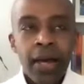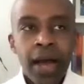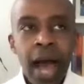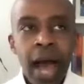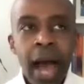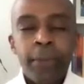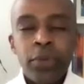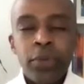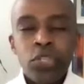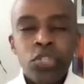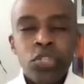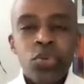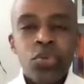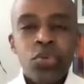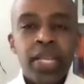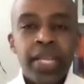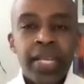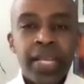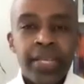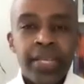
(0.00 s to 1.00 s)

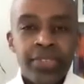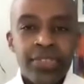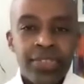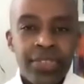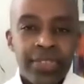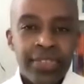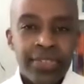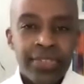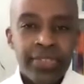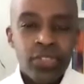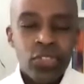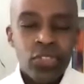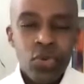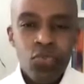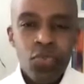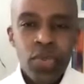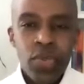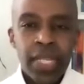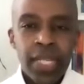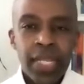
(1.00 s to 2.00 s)
opportunities to
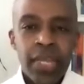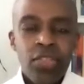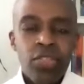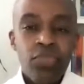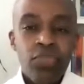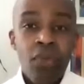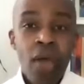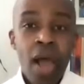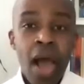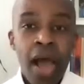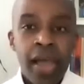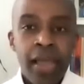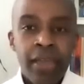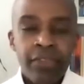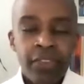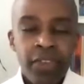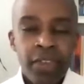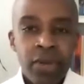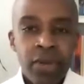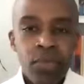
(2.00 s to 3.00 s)
really
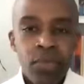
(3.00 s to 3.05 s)
thrive.